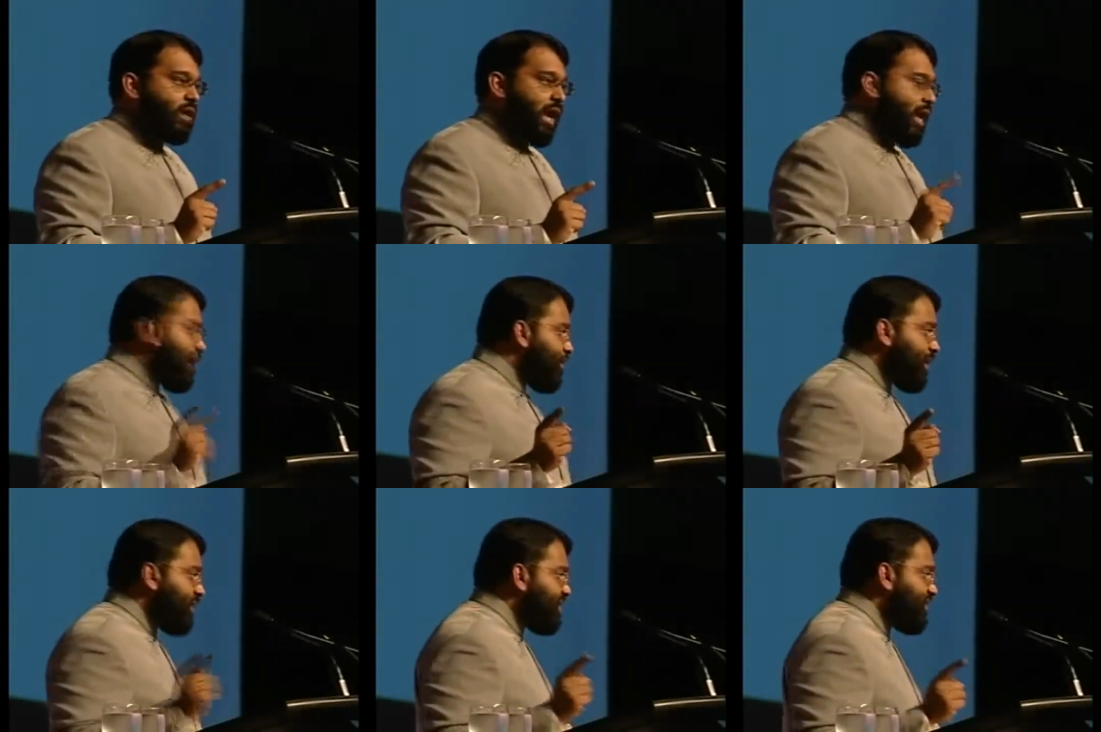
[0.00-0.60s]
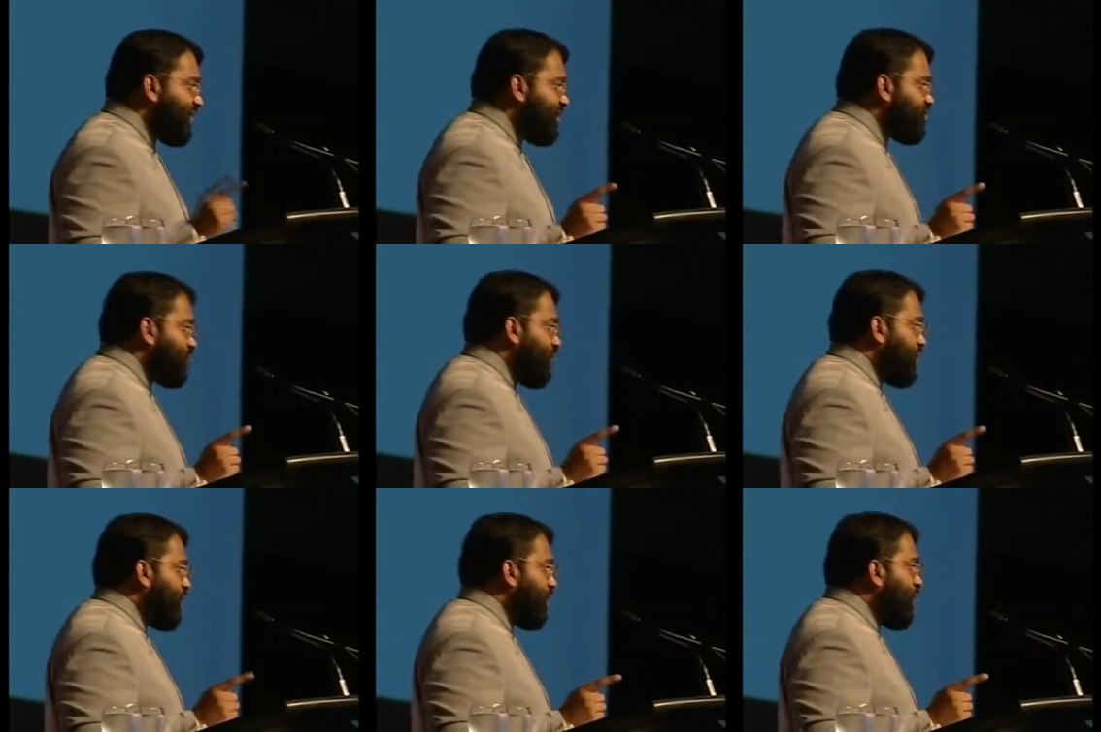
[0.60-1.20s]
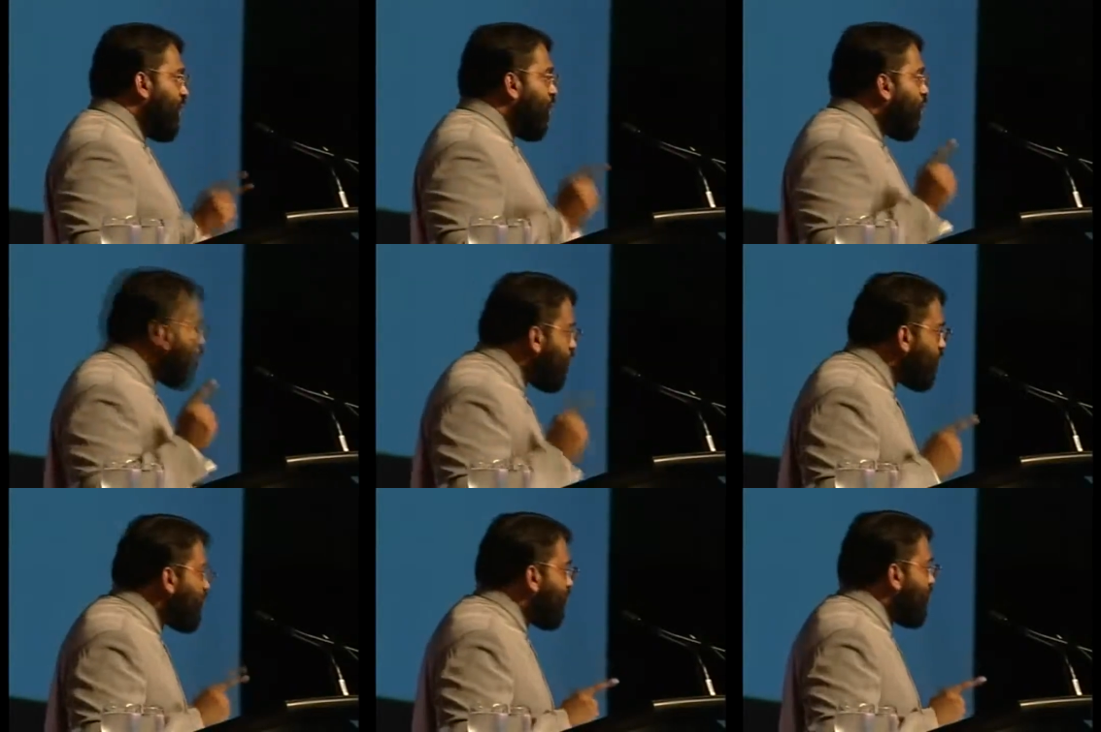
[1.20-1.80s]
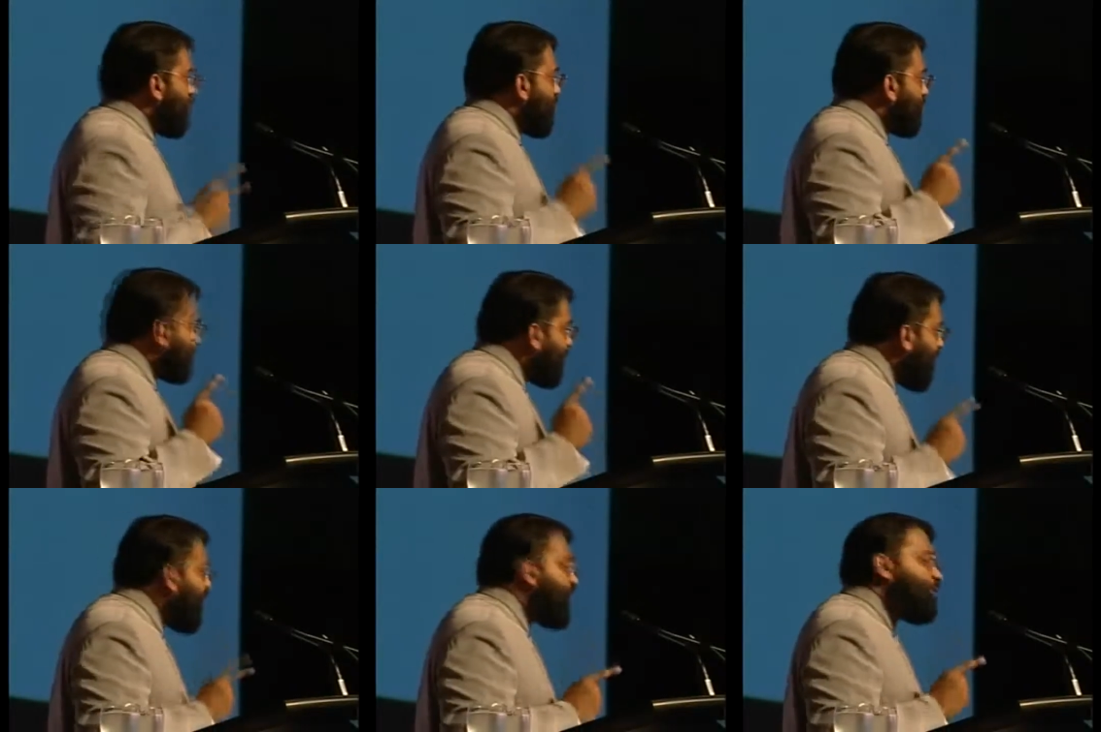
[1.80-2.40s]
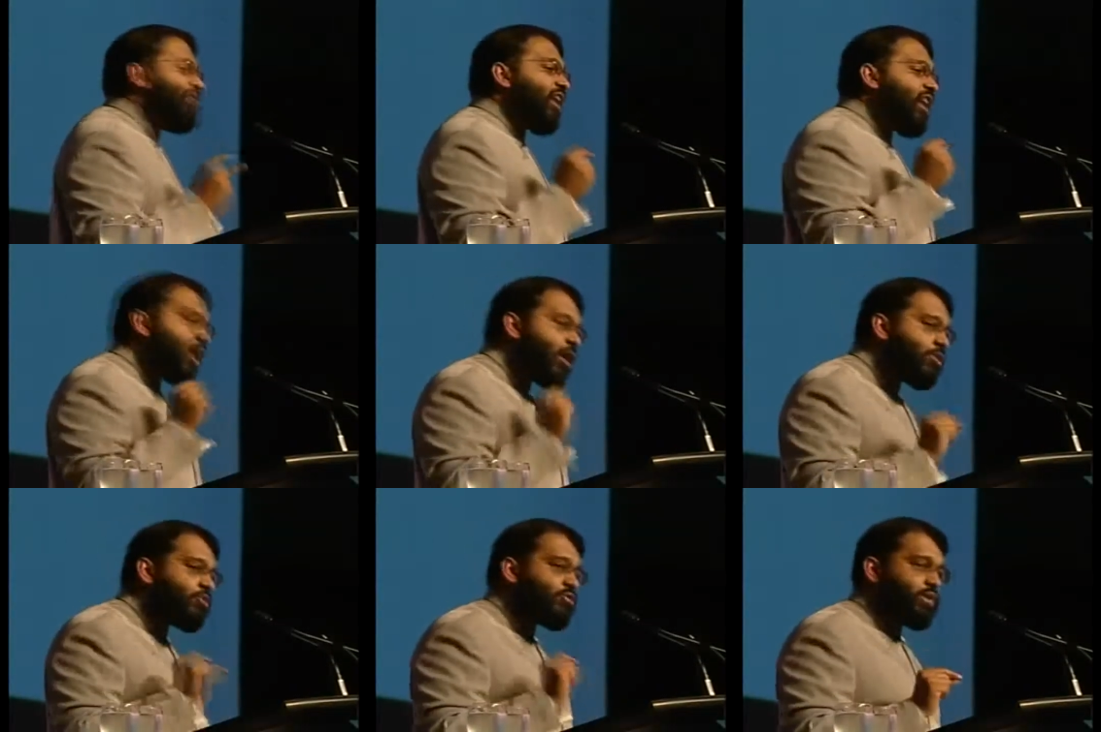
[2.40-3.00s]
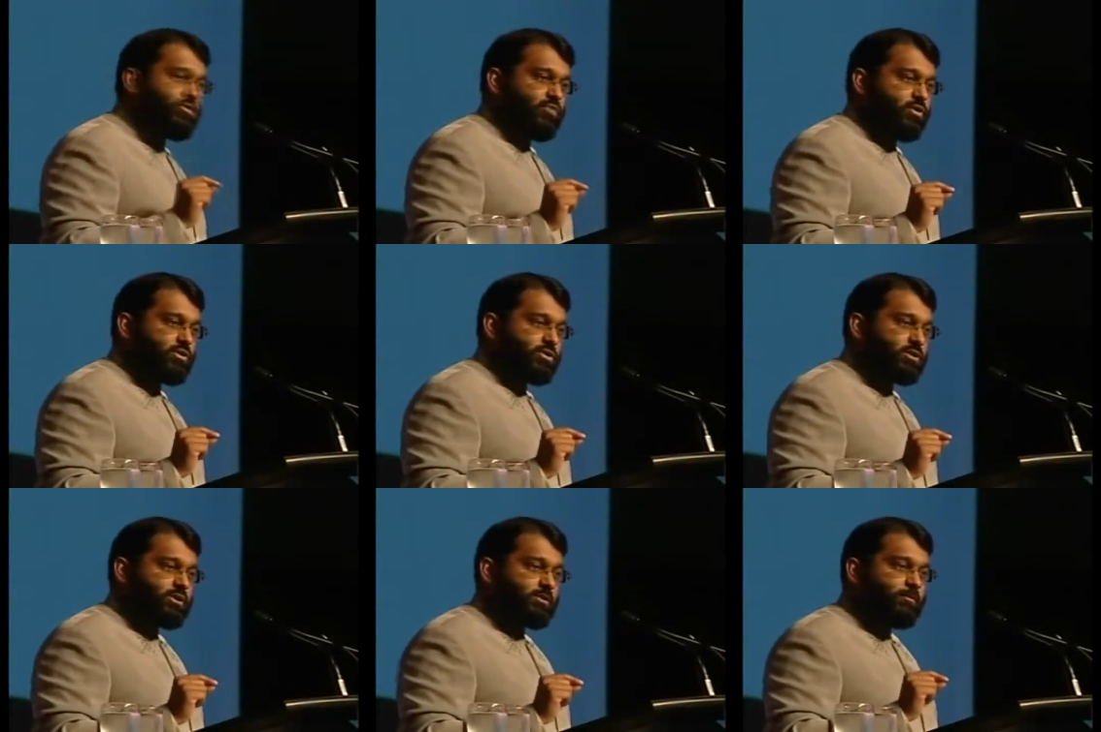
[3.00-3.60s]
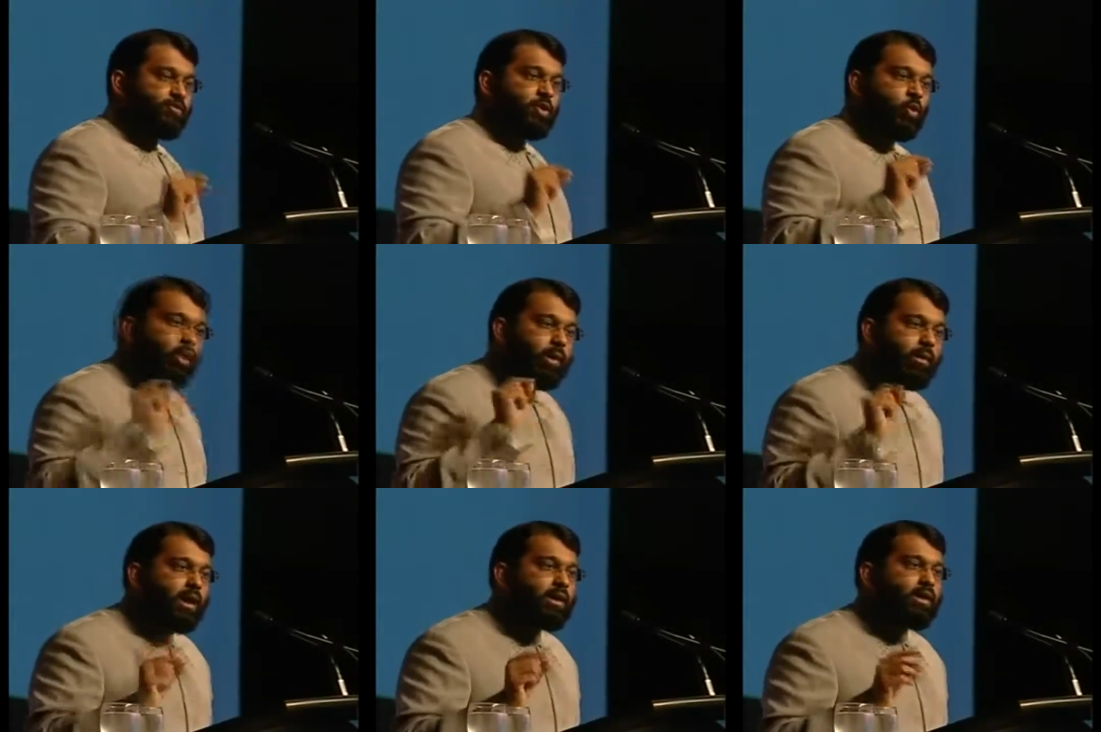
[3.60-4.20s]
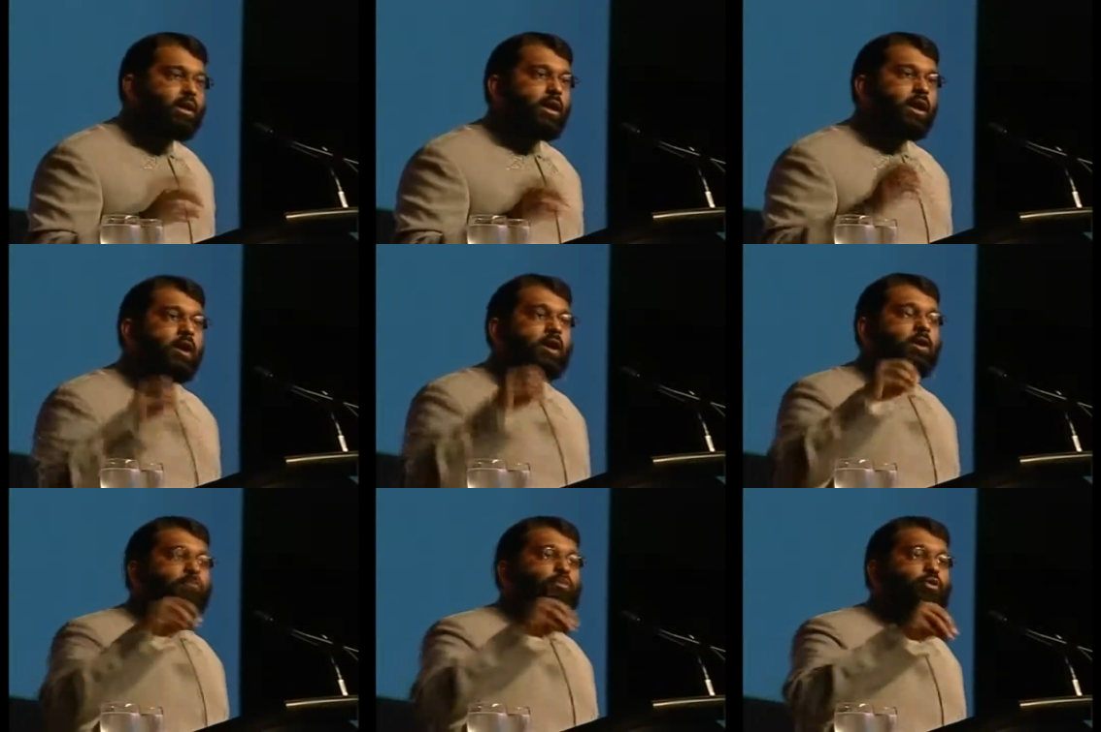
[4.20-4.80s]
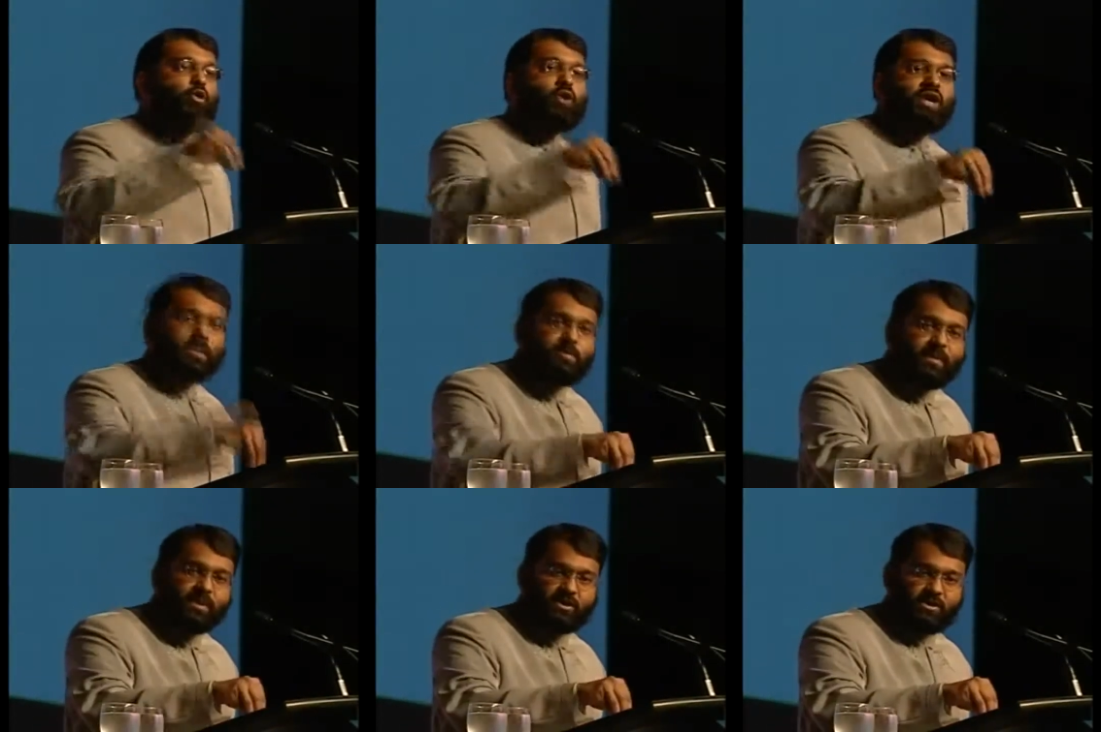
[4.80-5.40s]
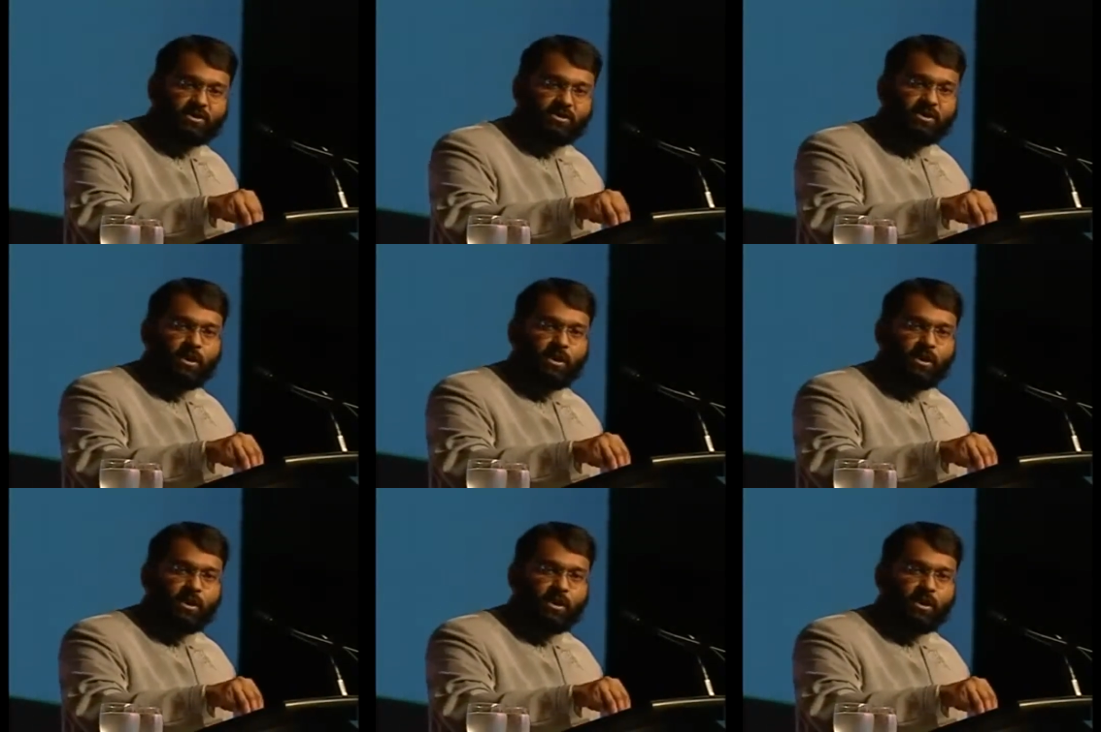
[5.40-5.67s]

And I'm not exaggerating. Over five hundred verses where Allah prohibits